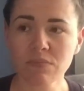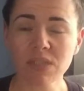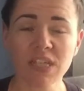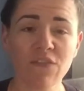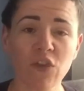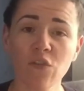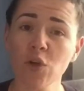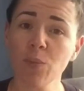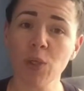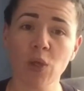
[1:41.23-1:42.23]
If you've got
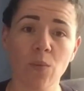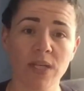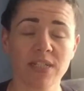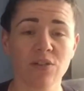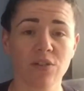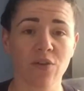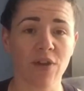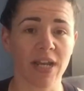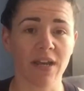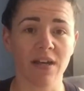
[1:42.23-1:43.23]
to put your wedding on a
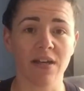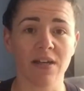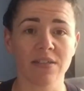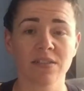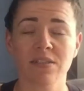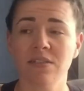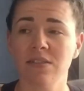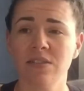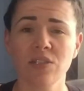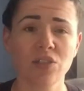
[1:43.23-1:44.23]
credit card,
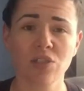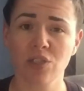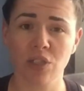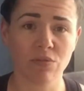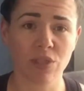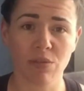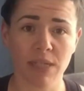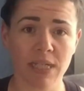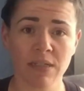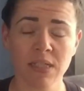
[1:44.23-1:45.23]
don't do it.